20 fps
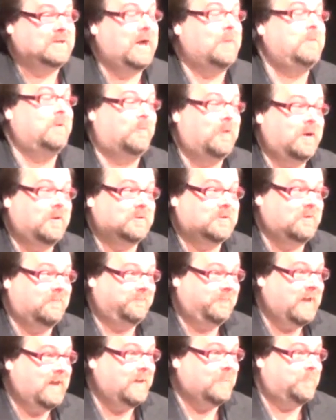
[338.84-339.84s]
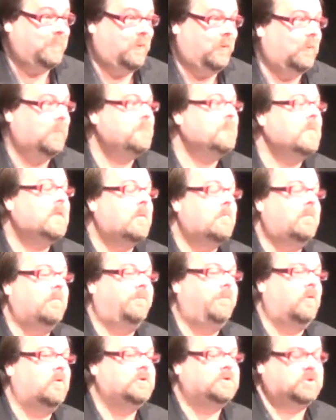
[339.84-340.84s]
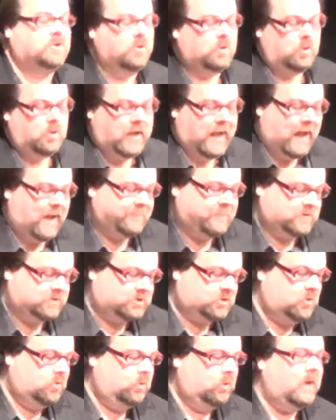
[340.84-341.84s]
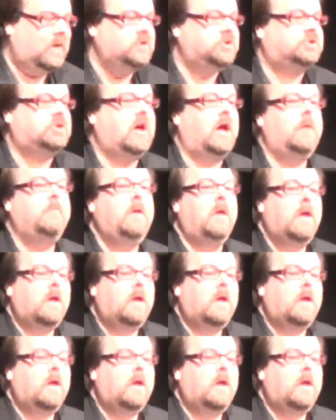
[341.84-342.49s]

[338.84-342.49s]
the time to run out to the flagpole. Before school, after school, lunchtime,